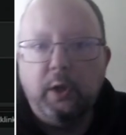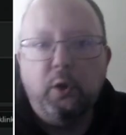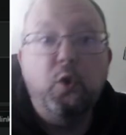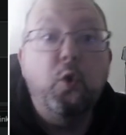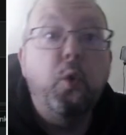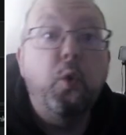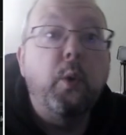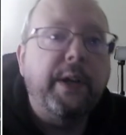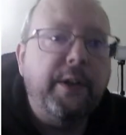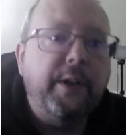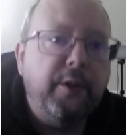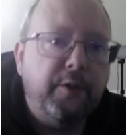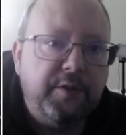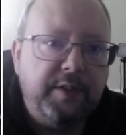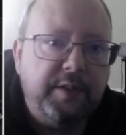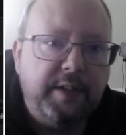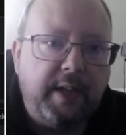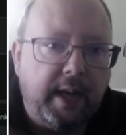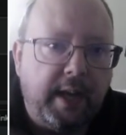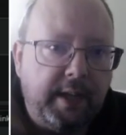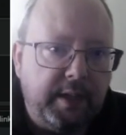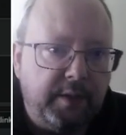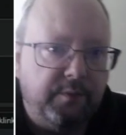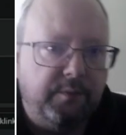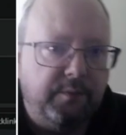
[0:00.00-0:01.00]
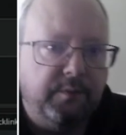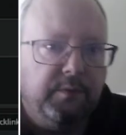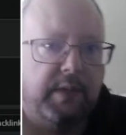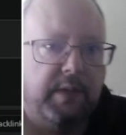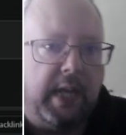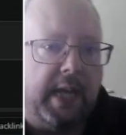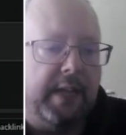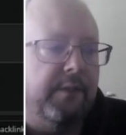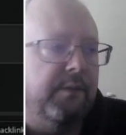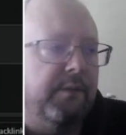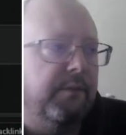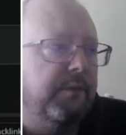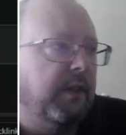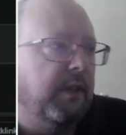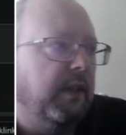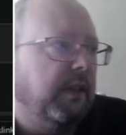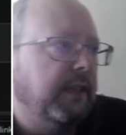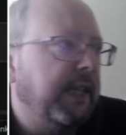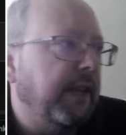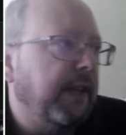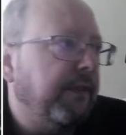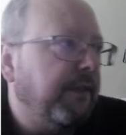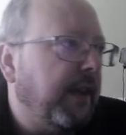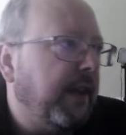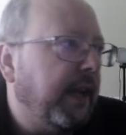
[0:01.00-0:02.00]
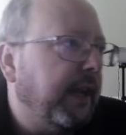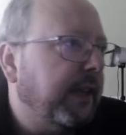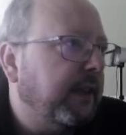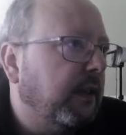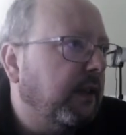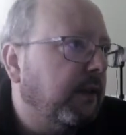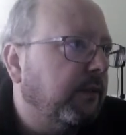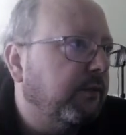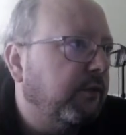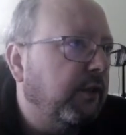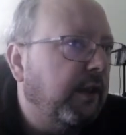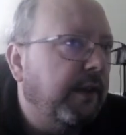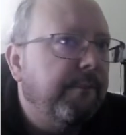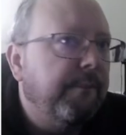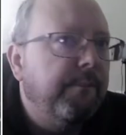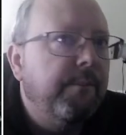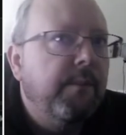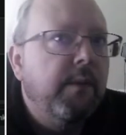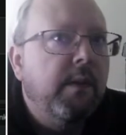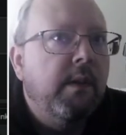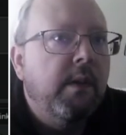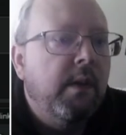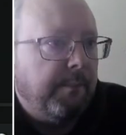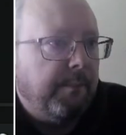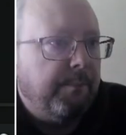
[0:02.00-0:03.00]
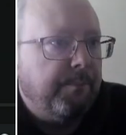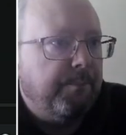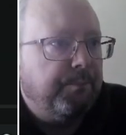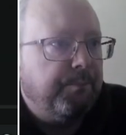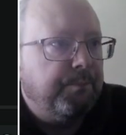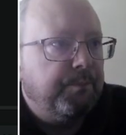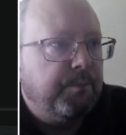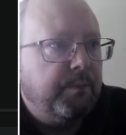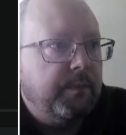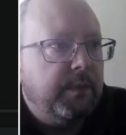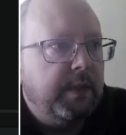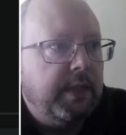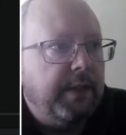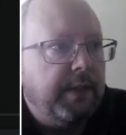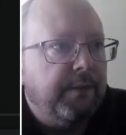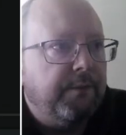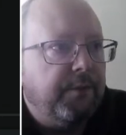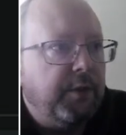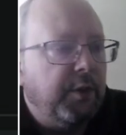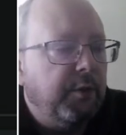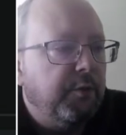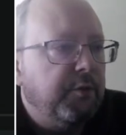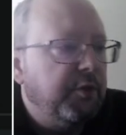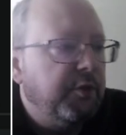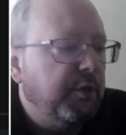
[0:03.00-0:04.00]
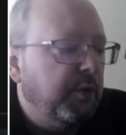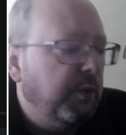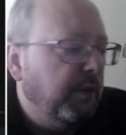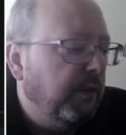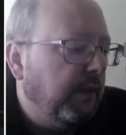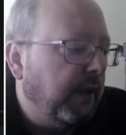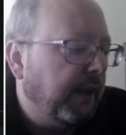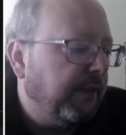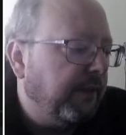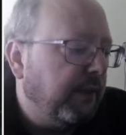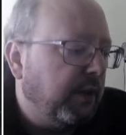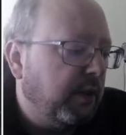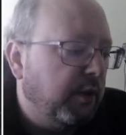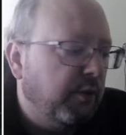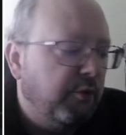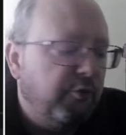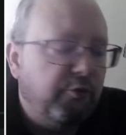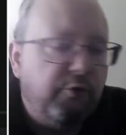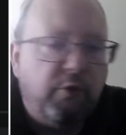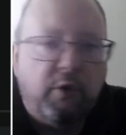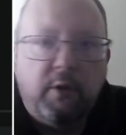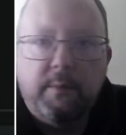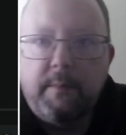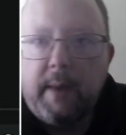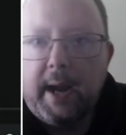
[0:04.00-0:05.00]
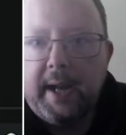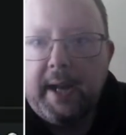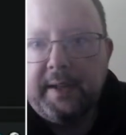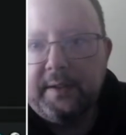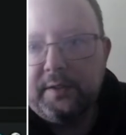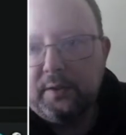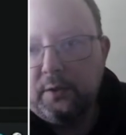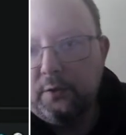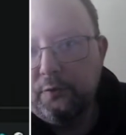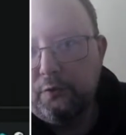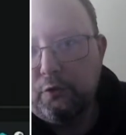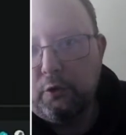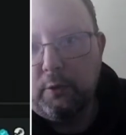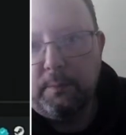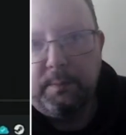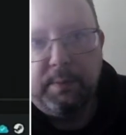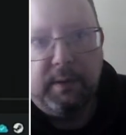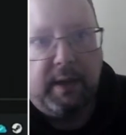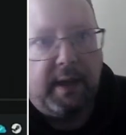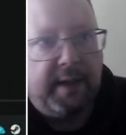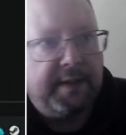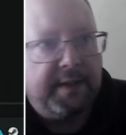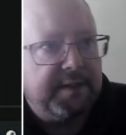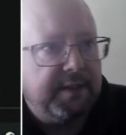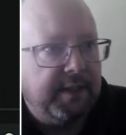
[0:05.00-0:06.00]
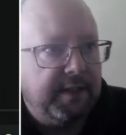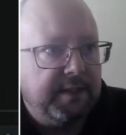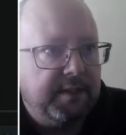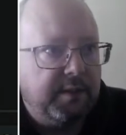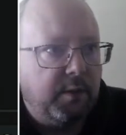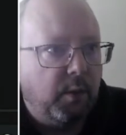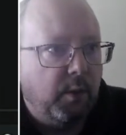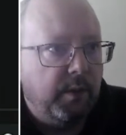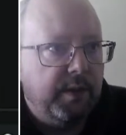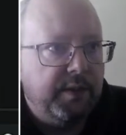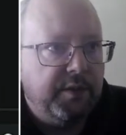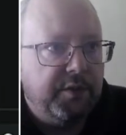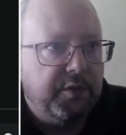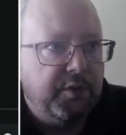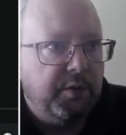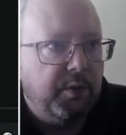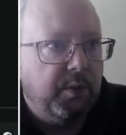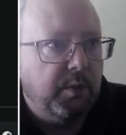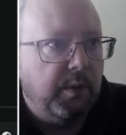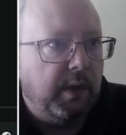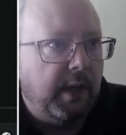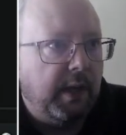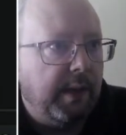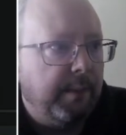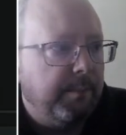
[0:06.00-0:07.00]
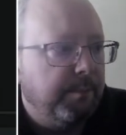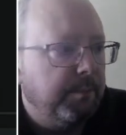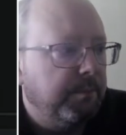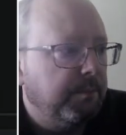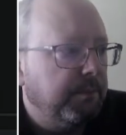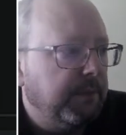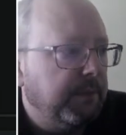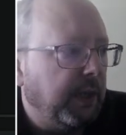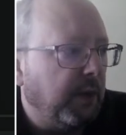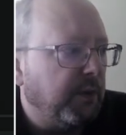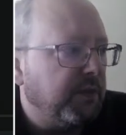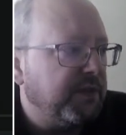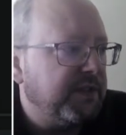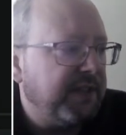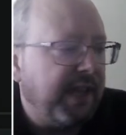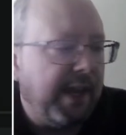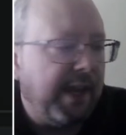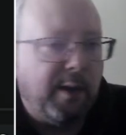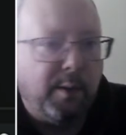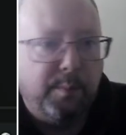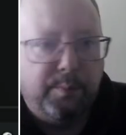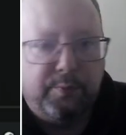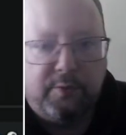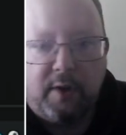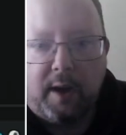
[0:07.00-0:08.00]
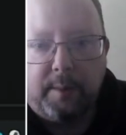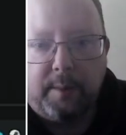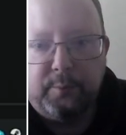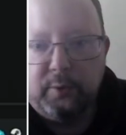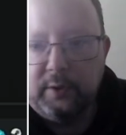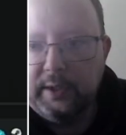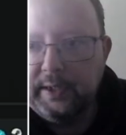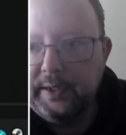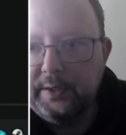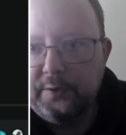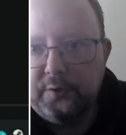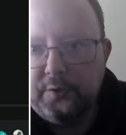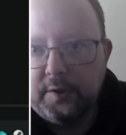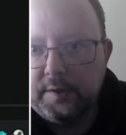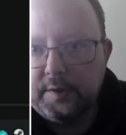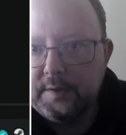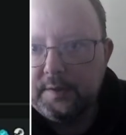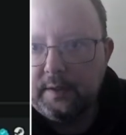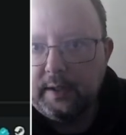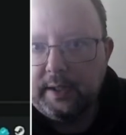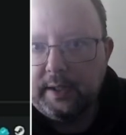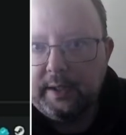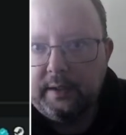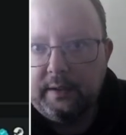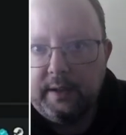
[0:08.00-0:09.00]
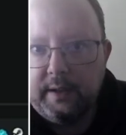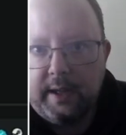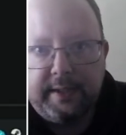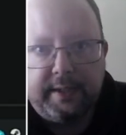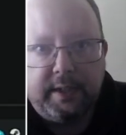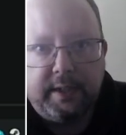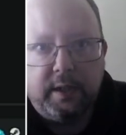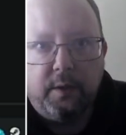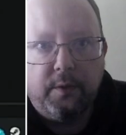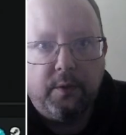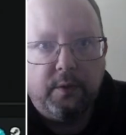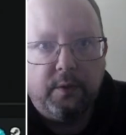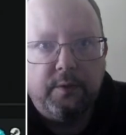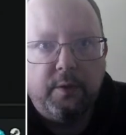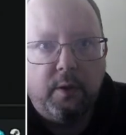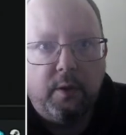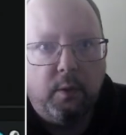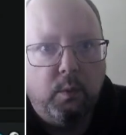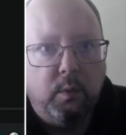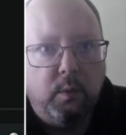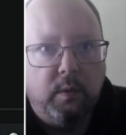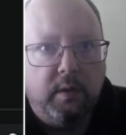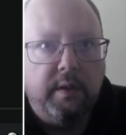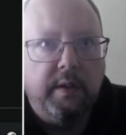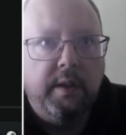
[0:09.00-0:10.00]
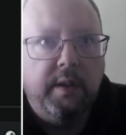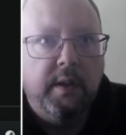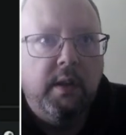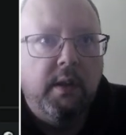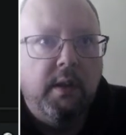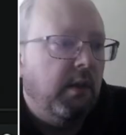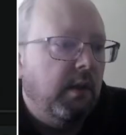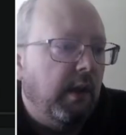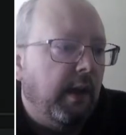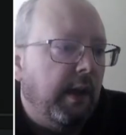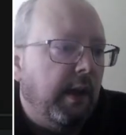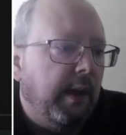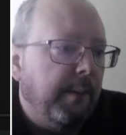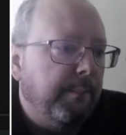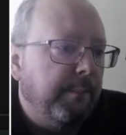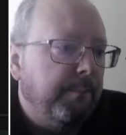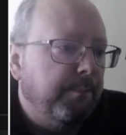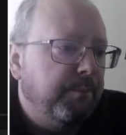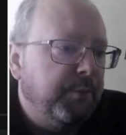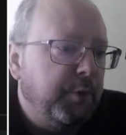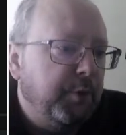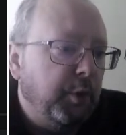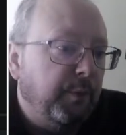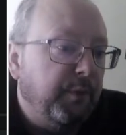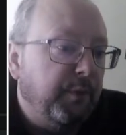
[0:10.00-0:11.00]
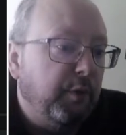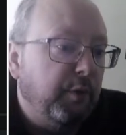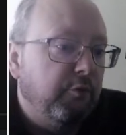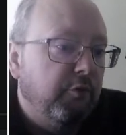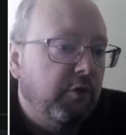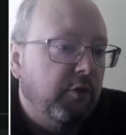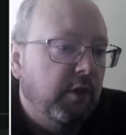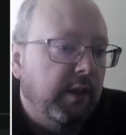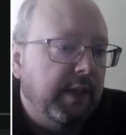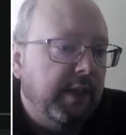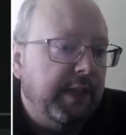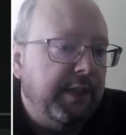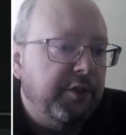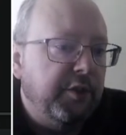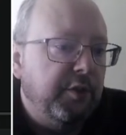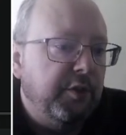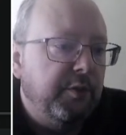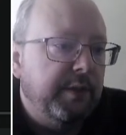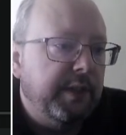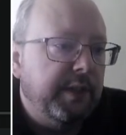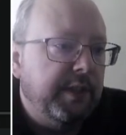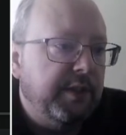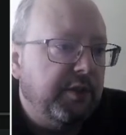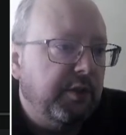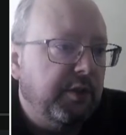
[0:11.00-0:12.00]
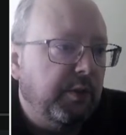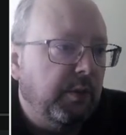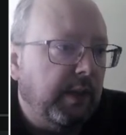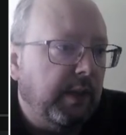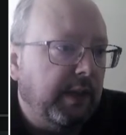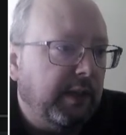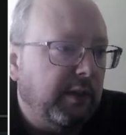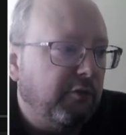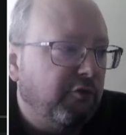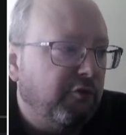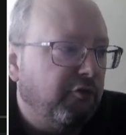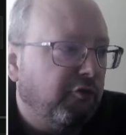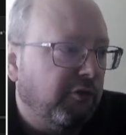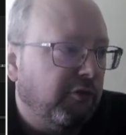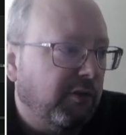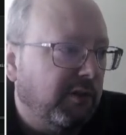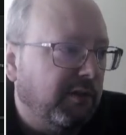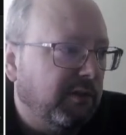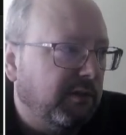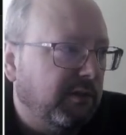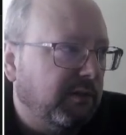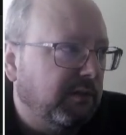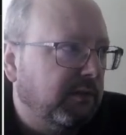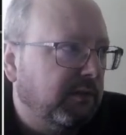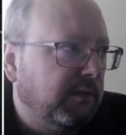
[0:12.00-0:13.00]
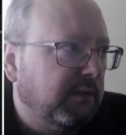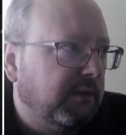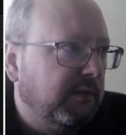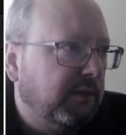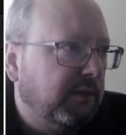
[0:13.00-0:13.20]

quicker to kind of get the hang of, right? If you do like the control minus, control plus, it's going to scale properly just like any other note would. So if you really do need to